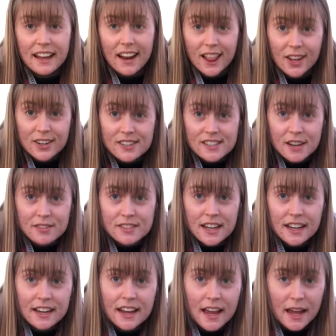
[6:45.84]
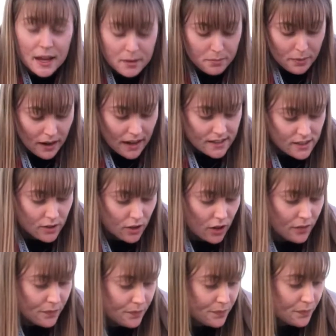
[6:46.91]
a lot of stuff secondhand, but as it got
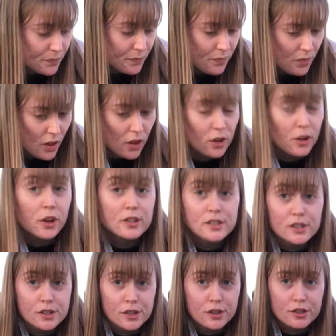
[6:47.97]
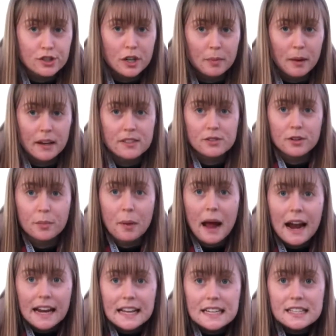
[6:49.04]
closer to the trip, I sort of
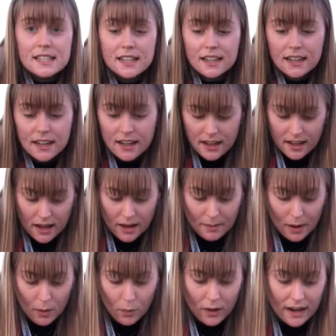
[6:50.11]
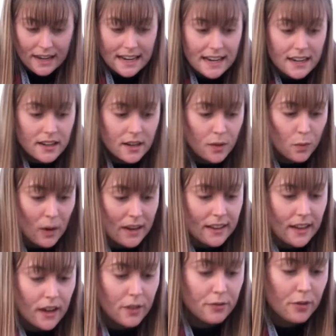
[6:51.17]
panicked about what I needed and where to
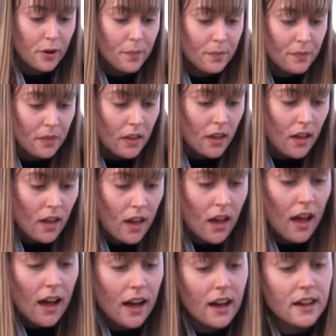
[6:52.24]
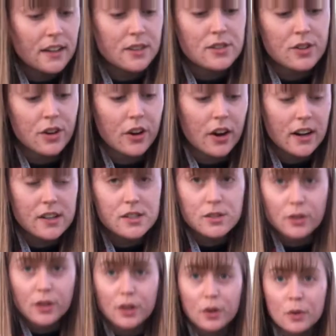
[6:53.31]
get it from. And so I just
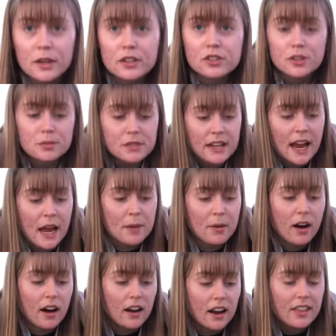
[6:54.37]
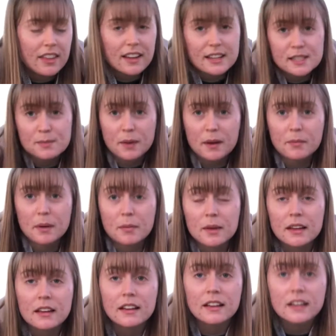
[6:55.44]
thought a quick trip to Kmart. I think I spent
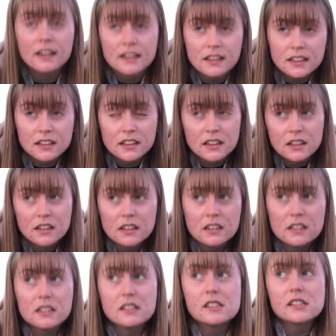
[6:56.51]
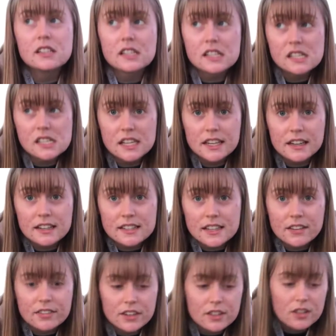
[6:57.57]
maybe $60 to
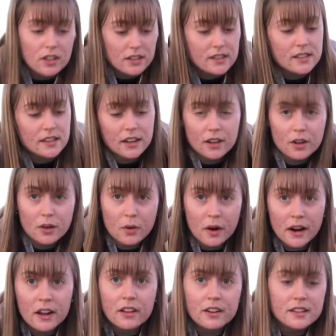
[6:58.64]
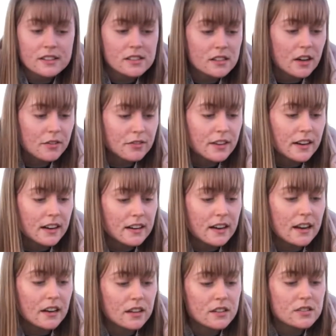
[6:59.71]
$70 and I got quite a lot of stuff that I
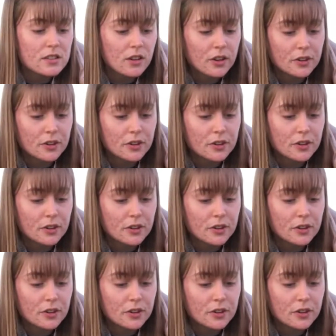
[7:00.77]
needed, so.